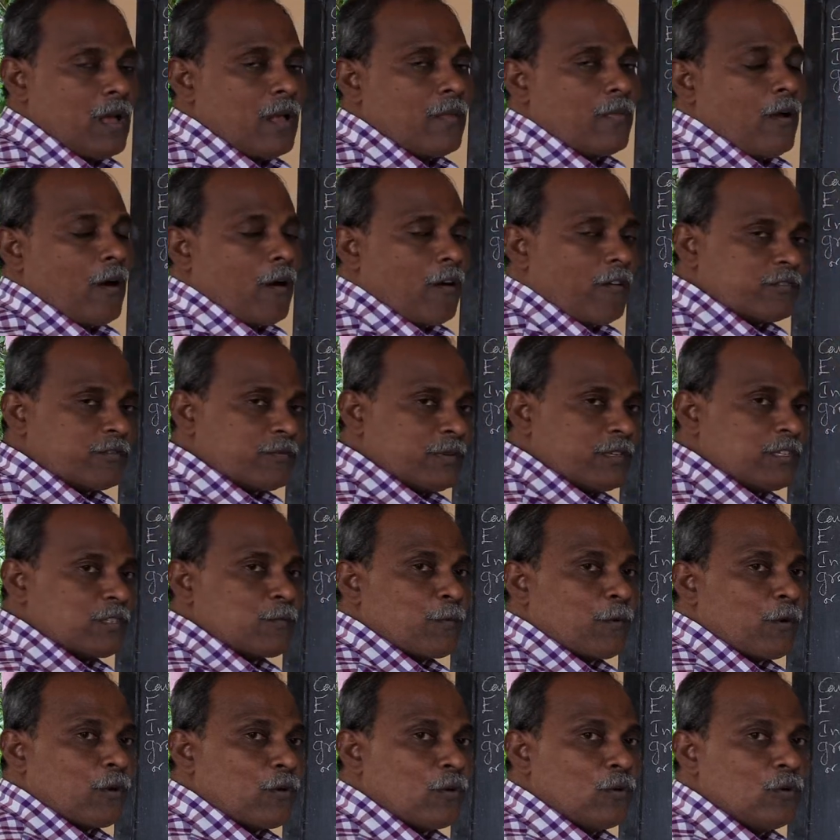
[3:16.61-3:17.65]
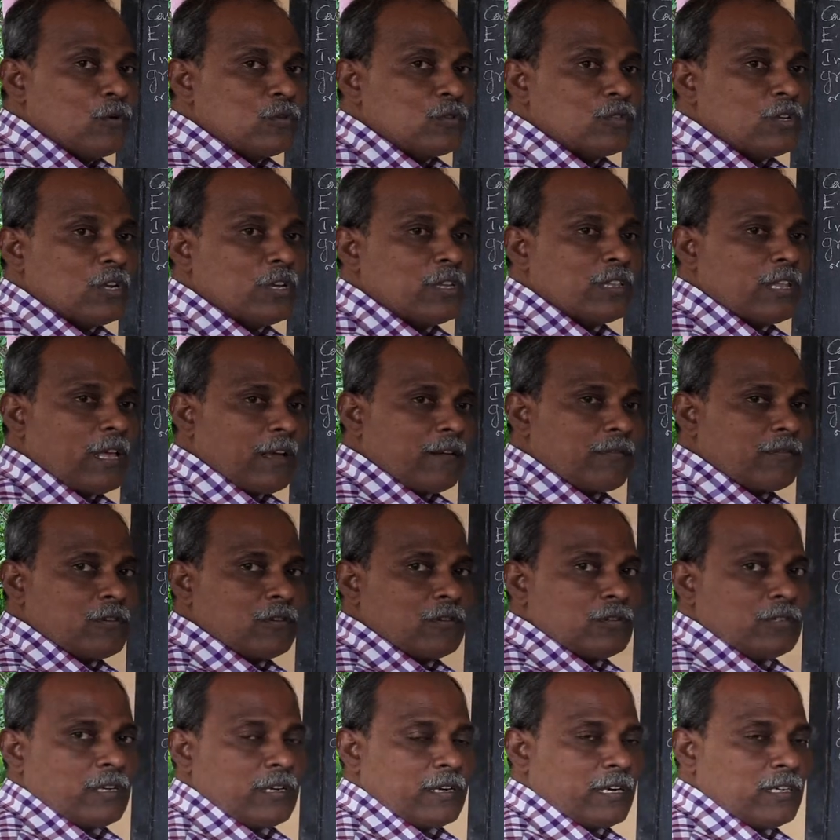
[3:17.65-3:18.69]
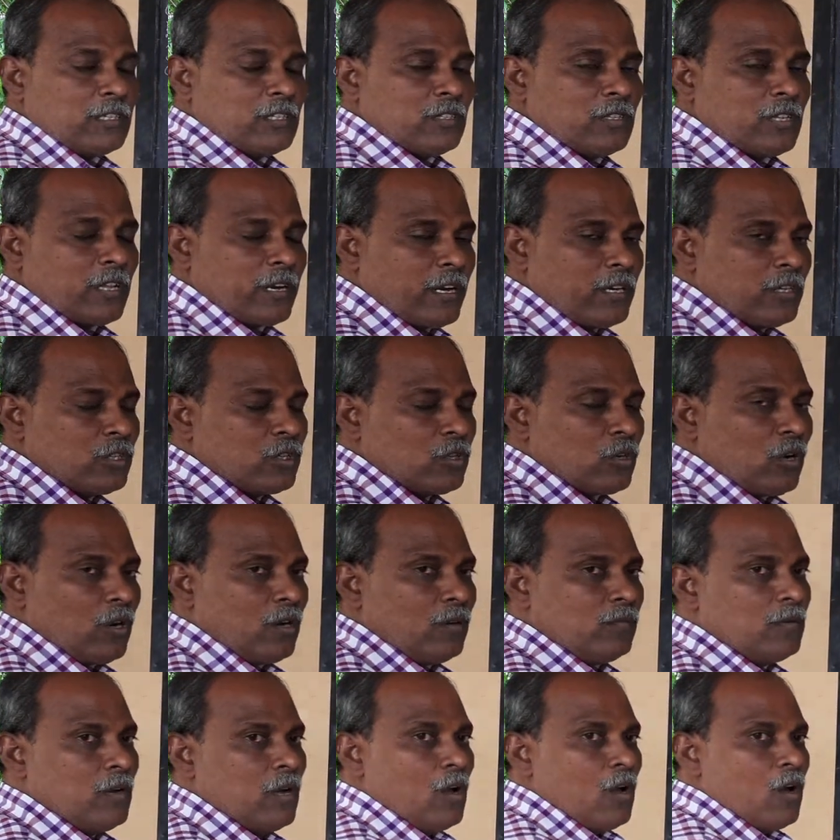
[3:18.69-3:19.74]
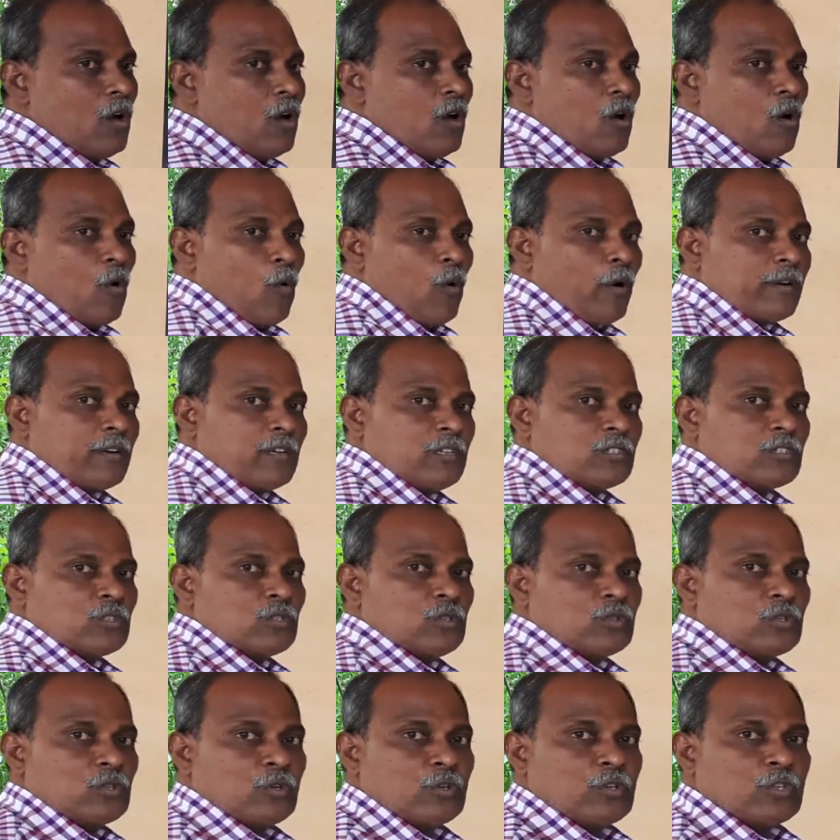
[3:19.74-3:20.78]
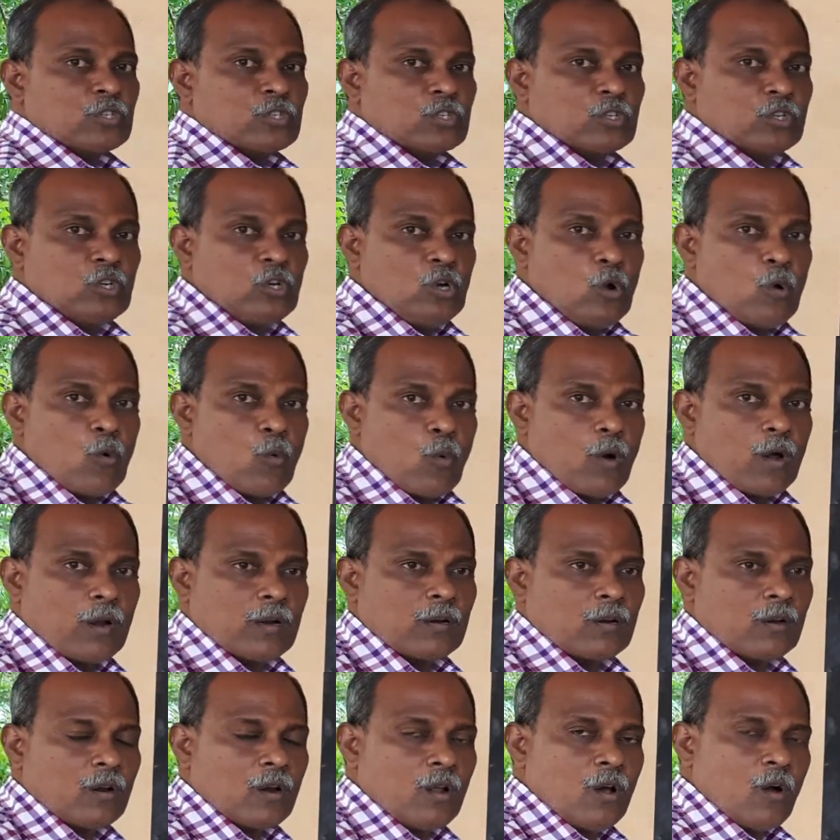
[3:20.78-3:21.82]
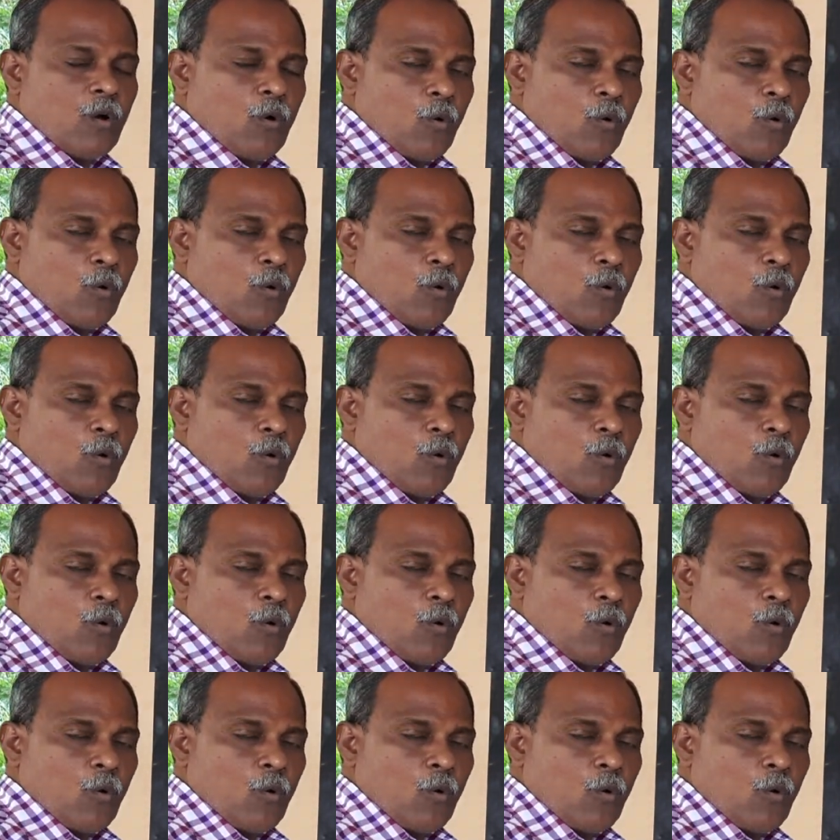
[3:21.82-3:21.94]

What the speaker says: the offspring produced in the F2 generation the ratio of 1:2:1.